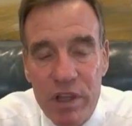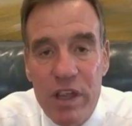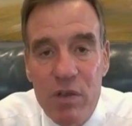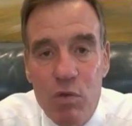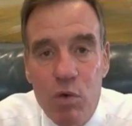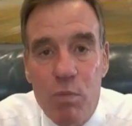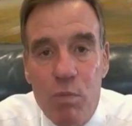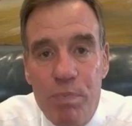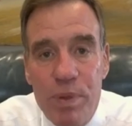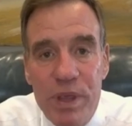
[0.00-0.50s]
It
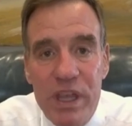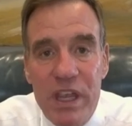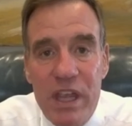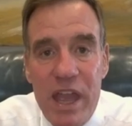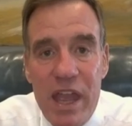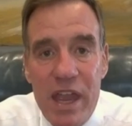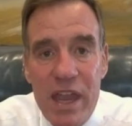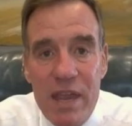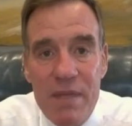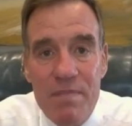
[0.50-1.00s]
will be
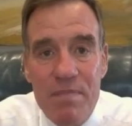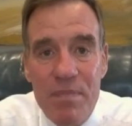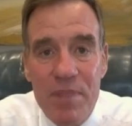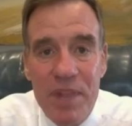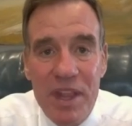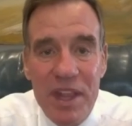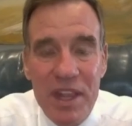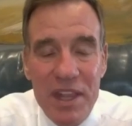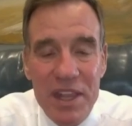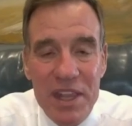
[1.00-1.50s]
a,
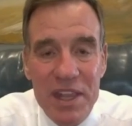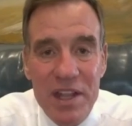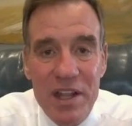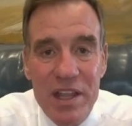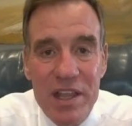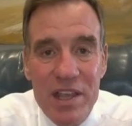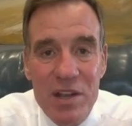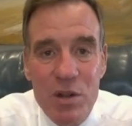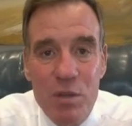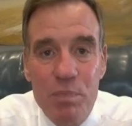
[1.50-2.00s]
it,
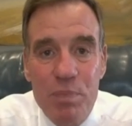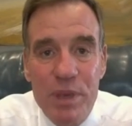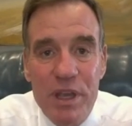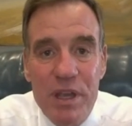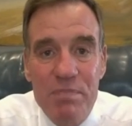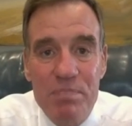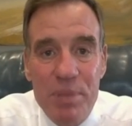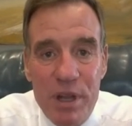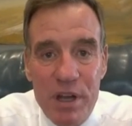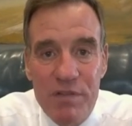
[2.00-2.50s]
it'll be a
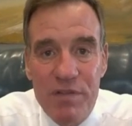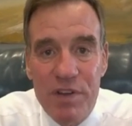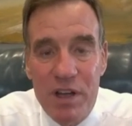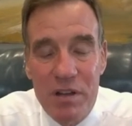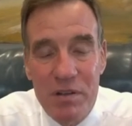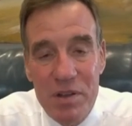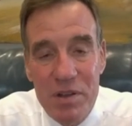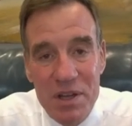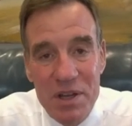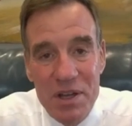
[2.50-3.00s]
bit of
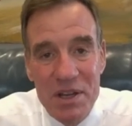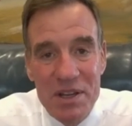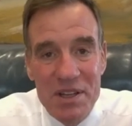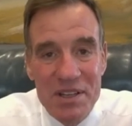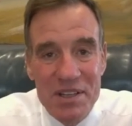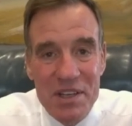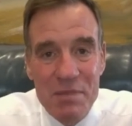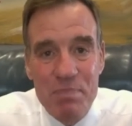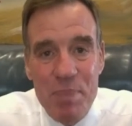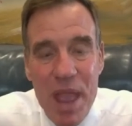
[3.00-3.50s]
a,
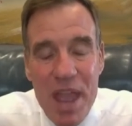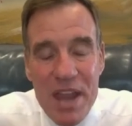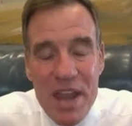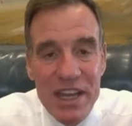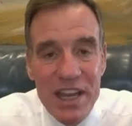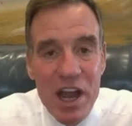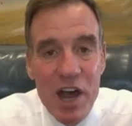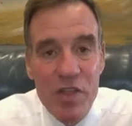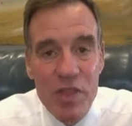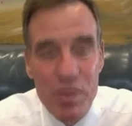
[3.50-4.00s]

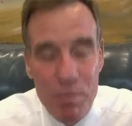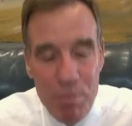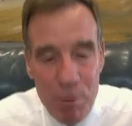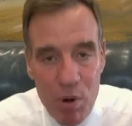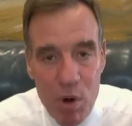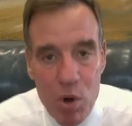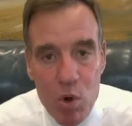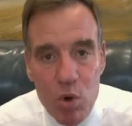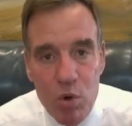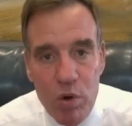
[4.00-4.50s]
depending on the
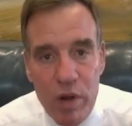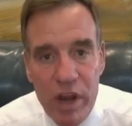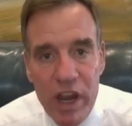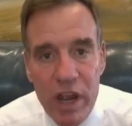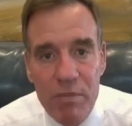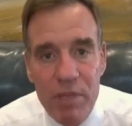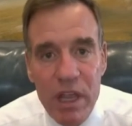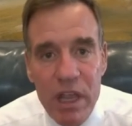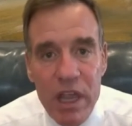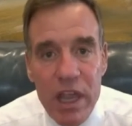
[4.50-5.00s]

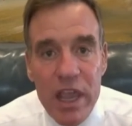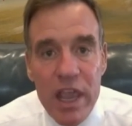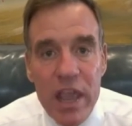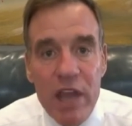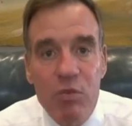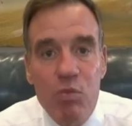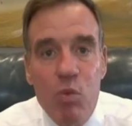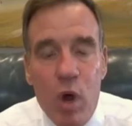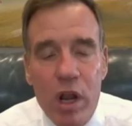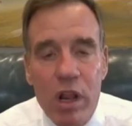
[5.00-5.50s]
program.
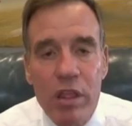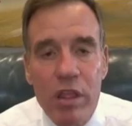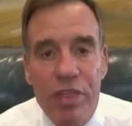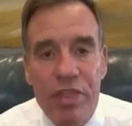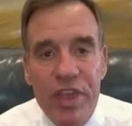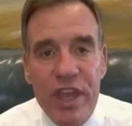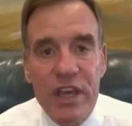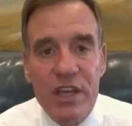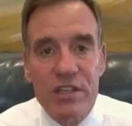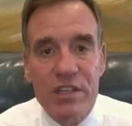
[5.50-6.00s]
And one of the
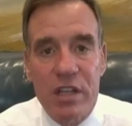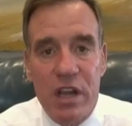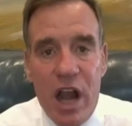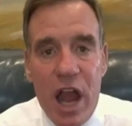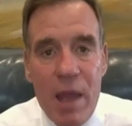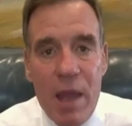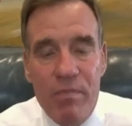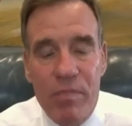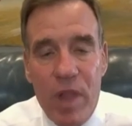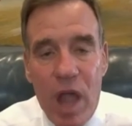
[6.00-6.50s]
things that
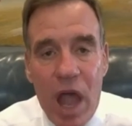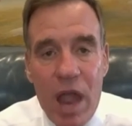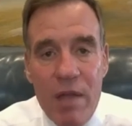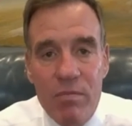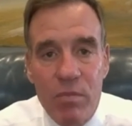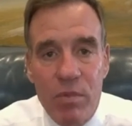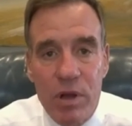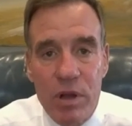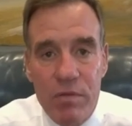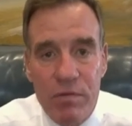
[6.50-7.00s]
I'm
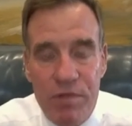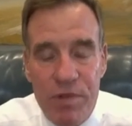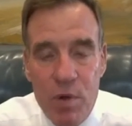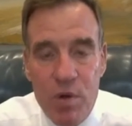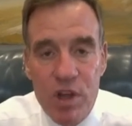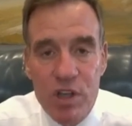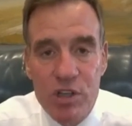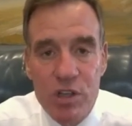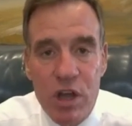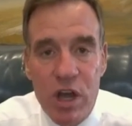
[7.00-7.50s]
I'm
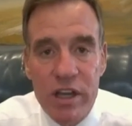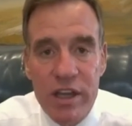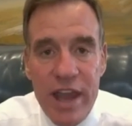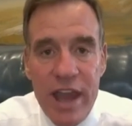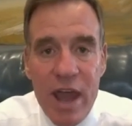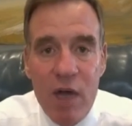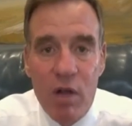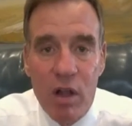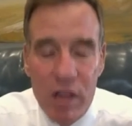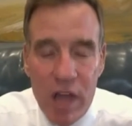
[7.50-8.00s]
focused on
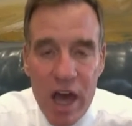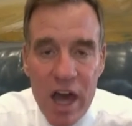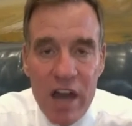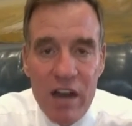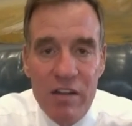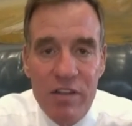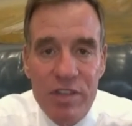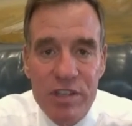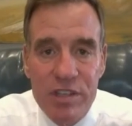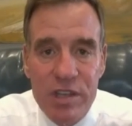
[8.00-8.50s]
now, a lot
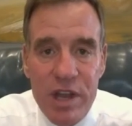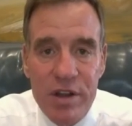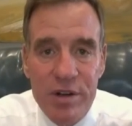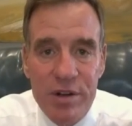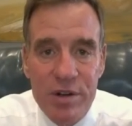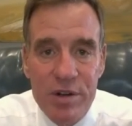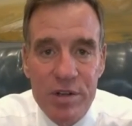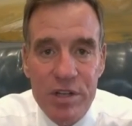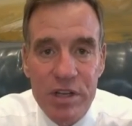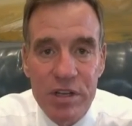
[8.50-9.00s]
of the
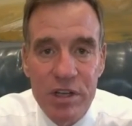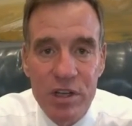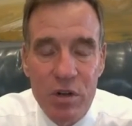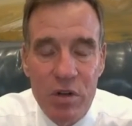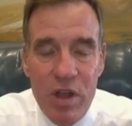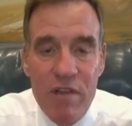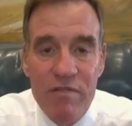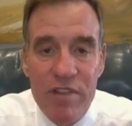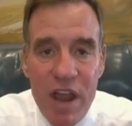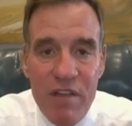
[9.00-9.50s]
senators, you know,
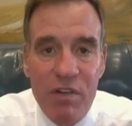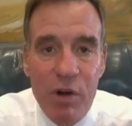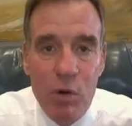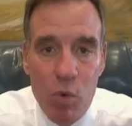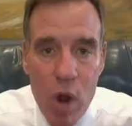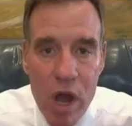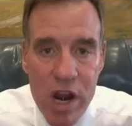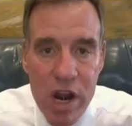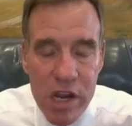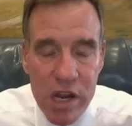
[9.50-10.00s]
have never
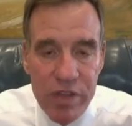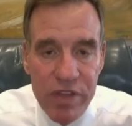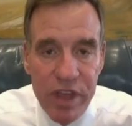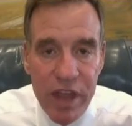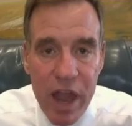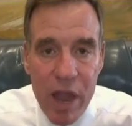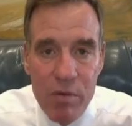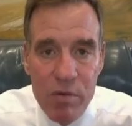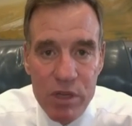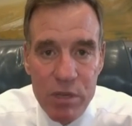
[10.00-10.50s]
run anything.
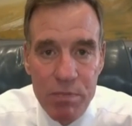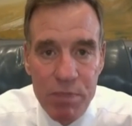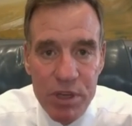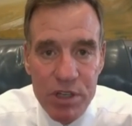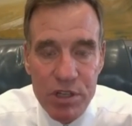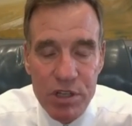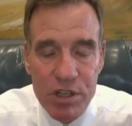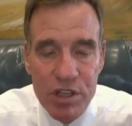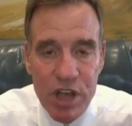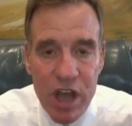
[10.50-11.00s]
I was a
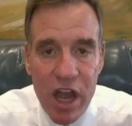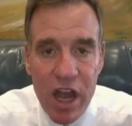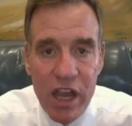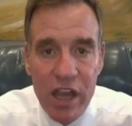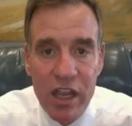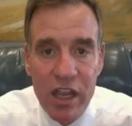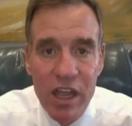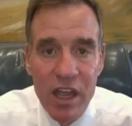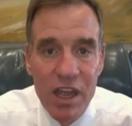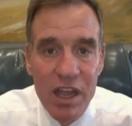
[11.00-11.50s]
business guy.
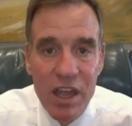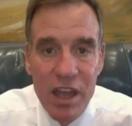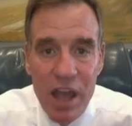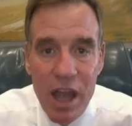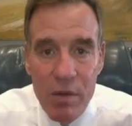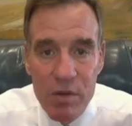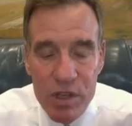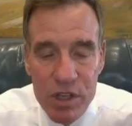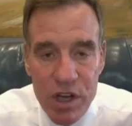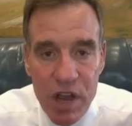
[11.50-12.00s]
I
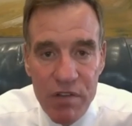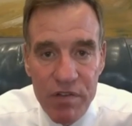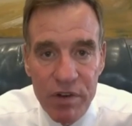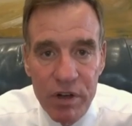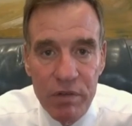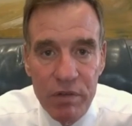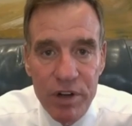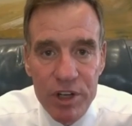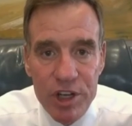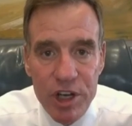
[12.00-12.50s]
was governor
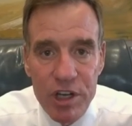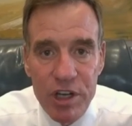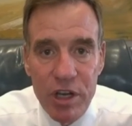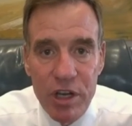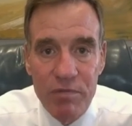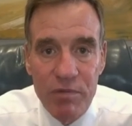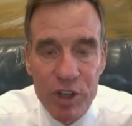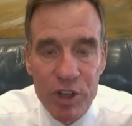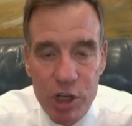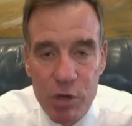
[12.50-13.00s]
of Virginia.
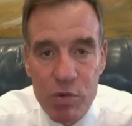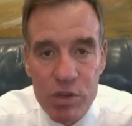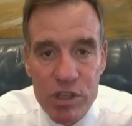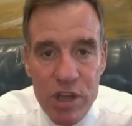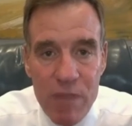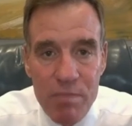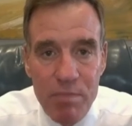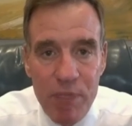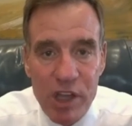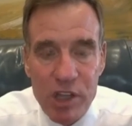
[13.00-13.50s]
Virginia was
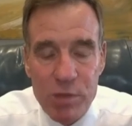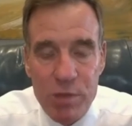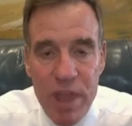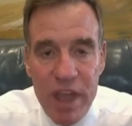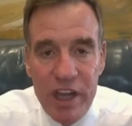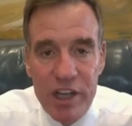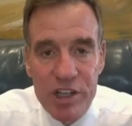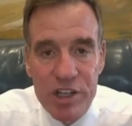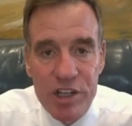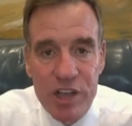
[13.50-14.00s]
named best
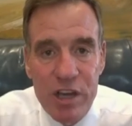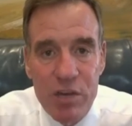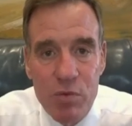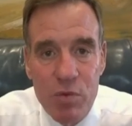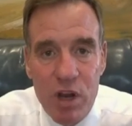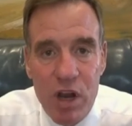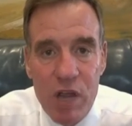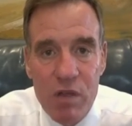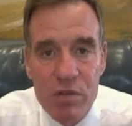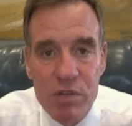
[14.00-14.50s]
managed state
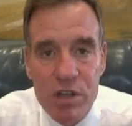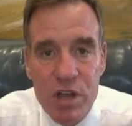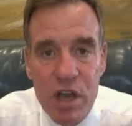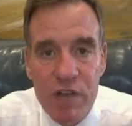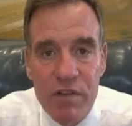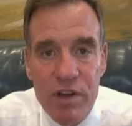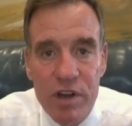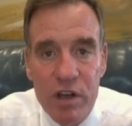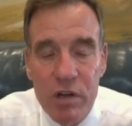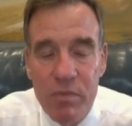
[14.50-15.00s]
when I was
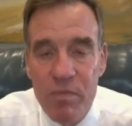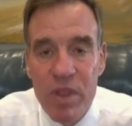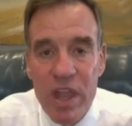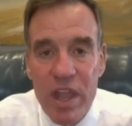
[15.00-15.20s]
governor.